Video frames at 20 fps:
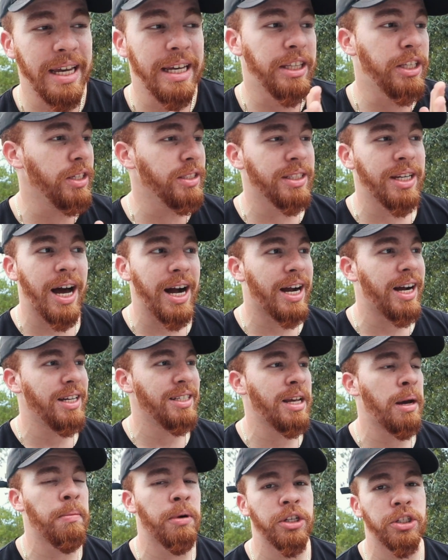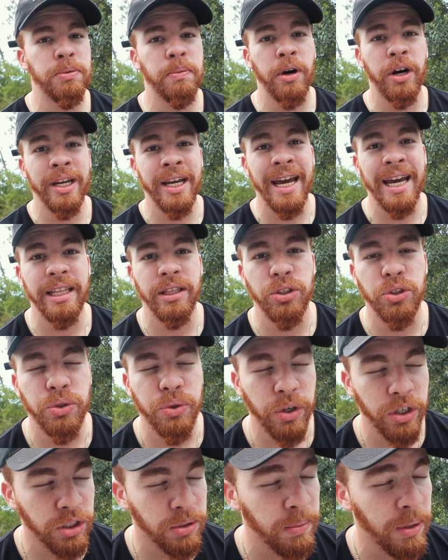It does not cost that much money, and
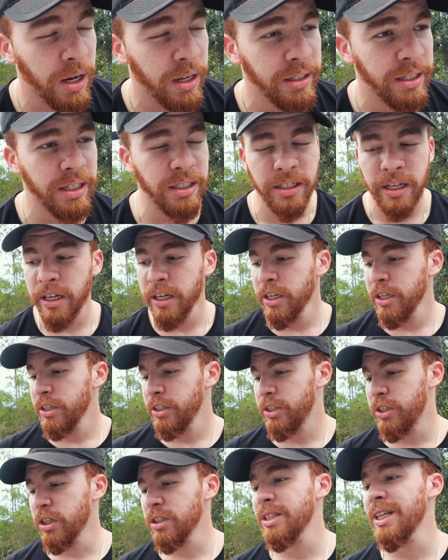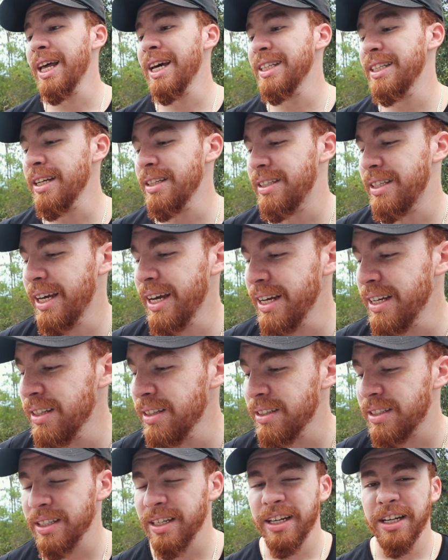trust me on this, just like the
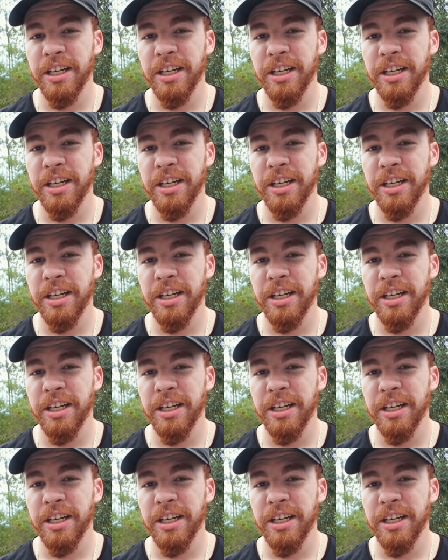tint,